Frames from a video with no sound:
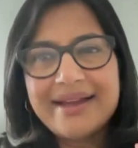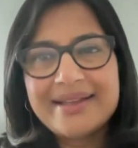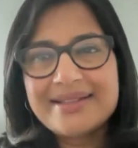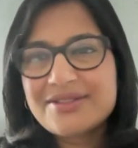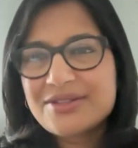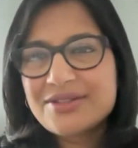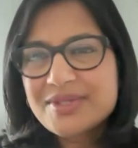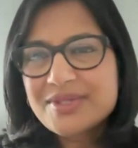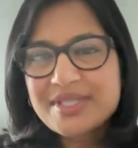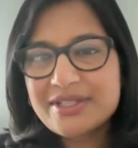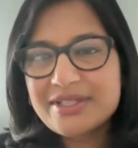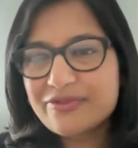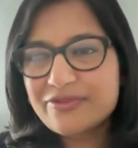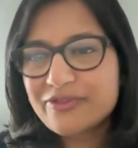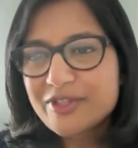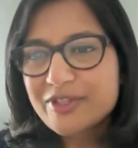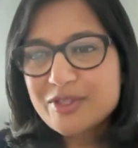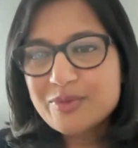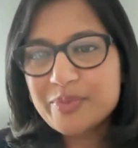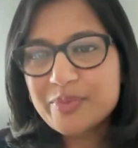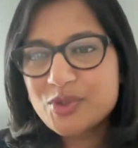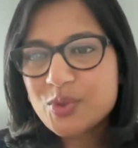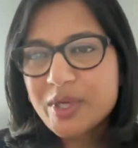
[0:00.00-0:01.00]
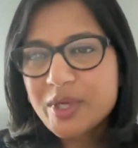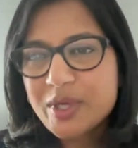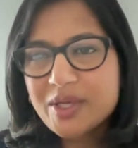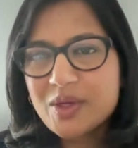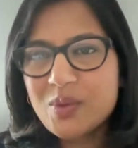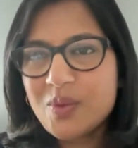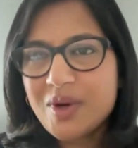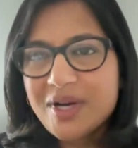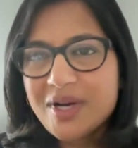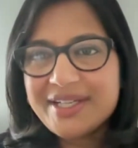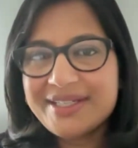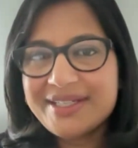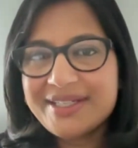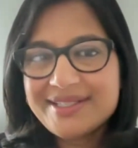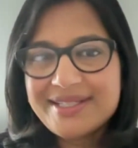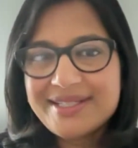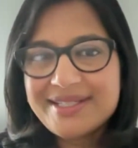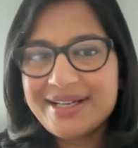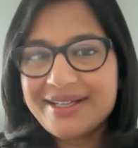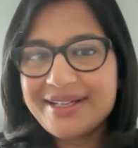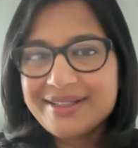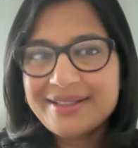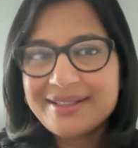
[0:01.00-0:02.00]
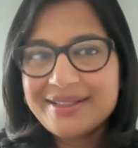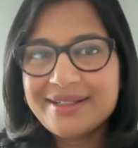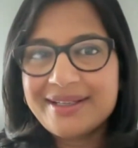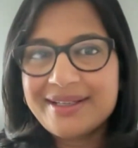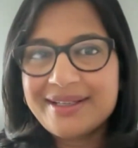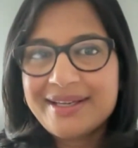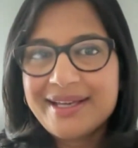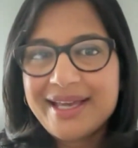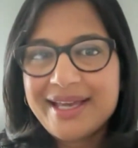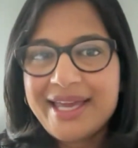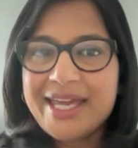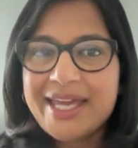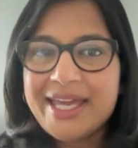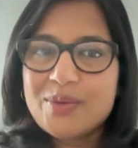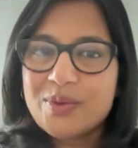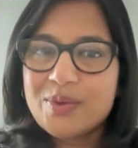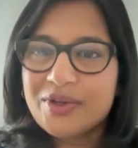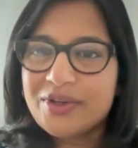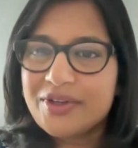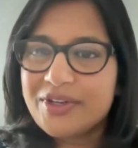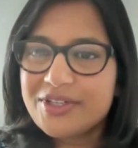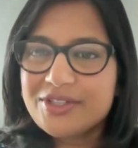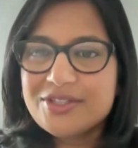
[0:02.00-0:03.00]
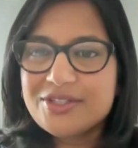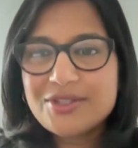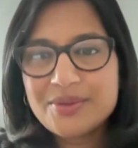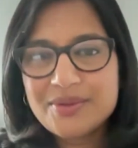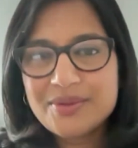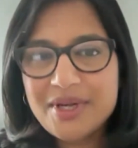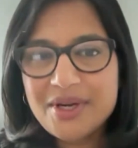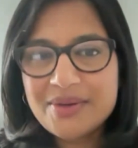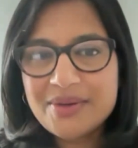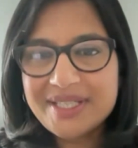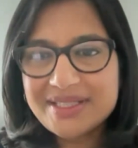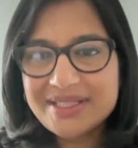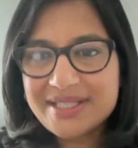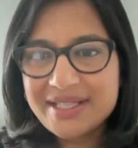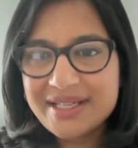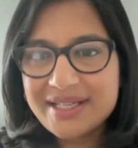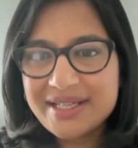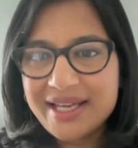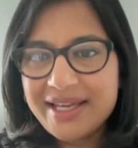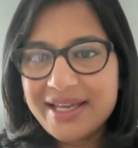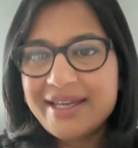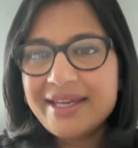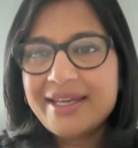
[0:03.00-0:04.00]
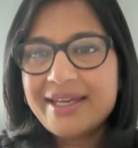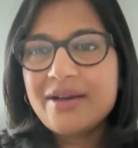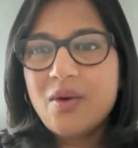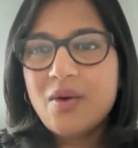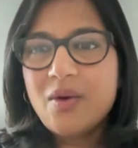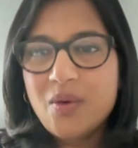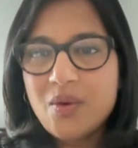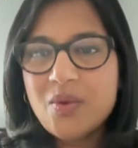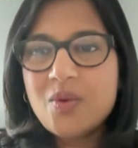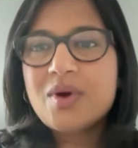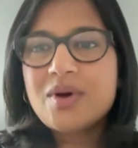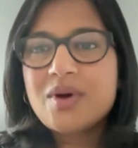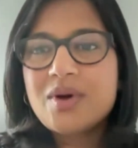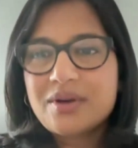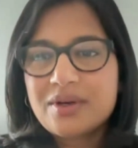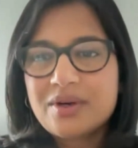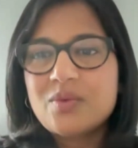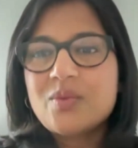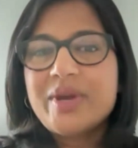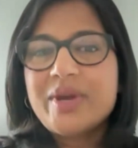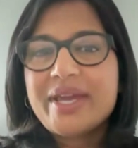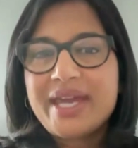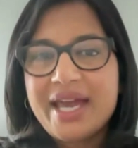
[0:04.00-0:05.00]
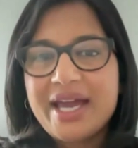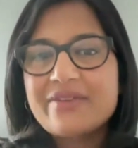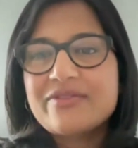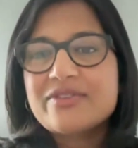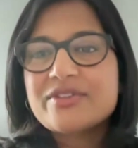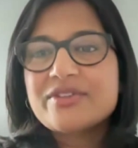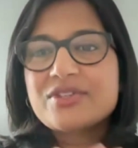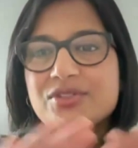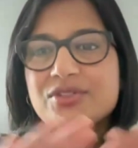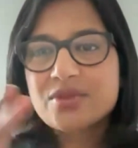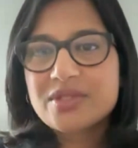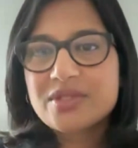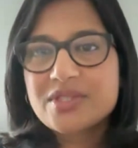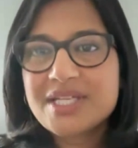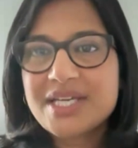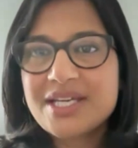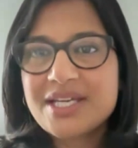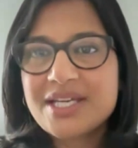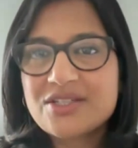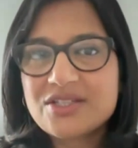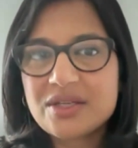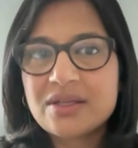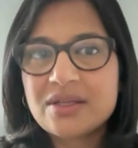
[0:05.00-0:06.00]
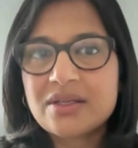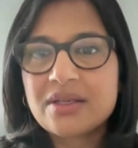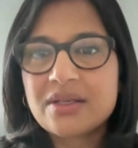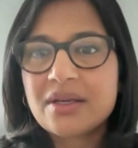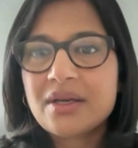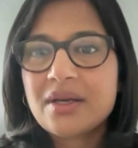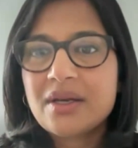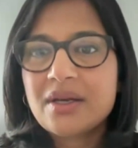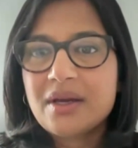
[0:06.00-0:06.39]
there's a difference between a one and done, hey, we're going to do yoga today, or we have a strategic,